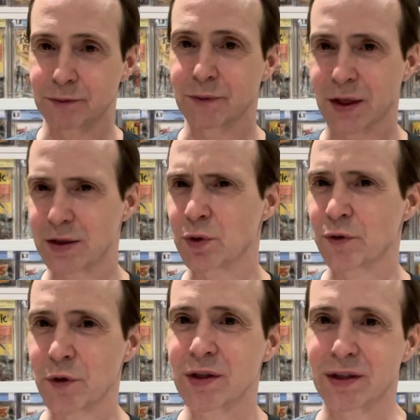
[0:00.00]
He's
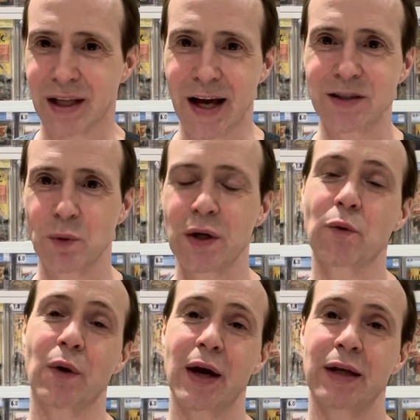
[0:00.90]
referring to last
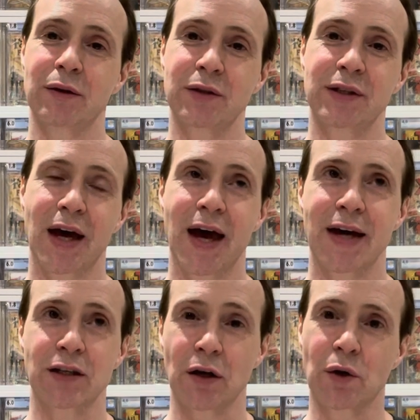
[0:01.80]
week where I looked
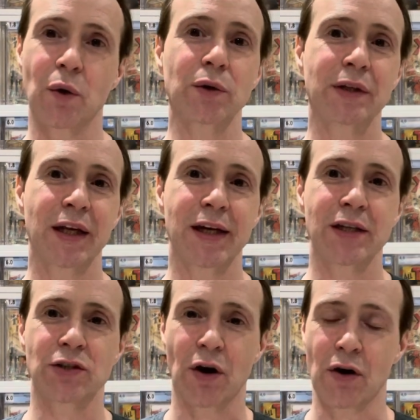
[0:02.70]
at Golden
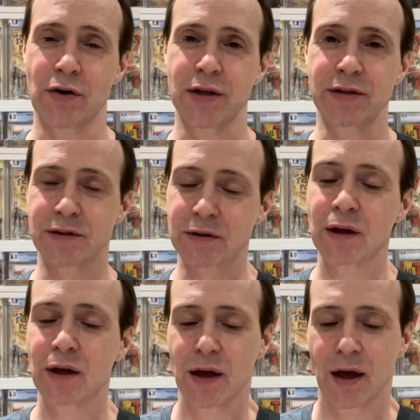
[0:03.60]
Age artists.
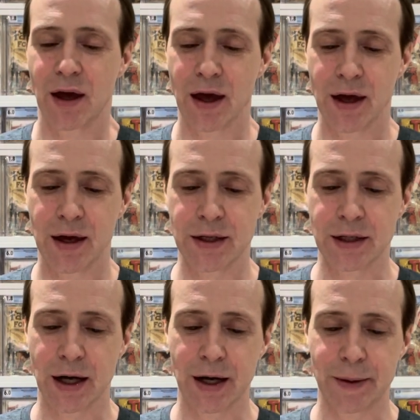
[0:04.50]

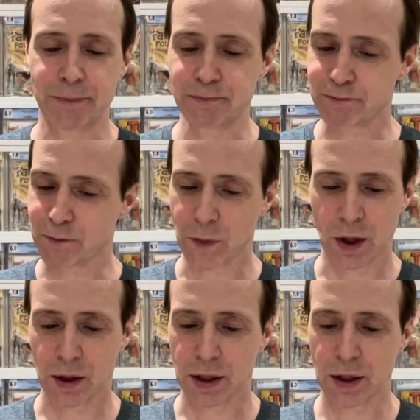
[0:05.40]
And
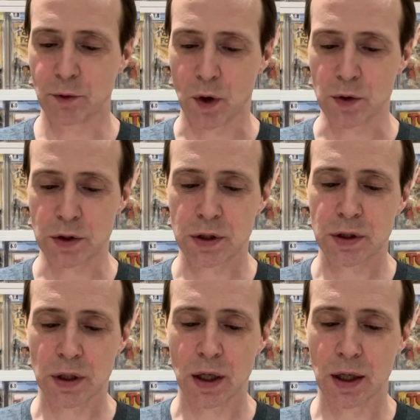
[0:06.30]
he wrote,
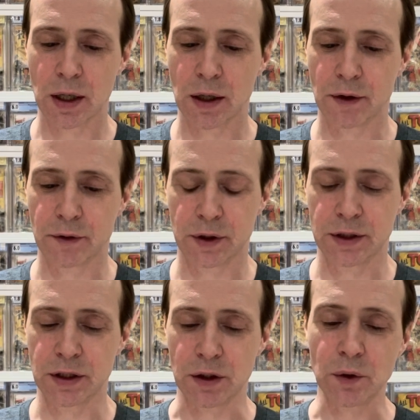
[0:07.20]

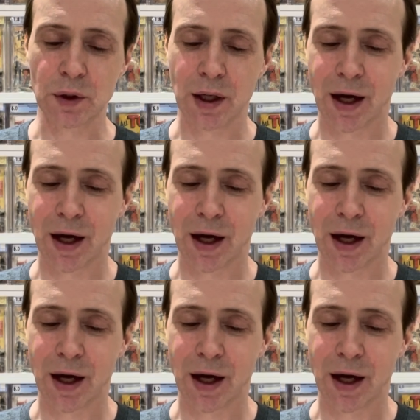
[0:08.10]
continued,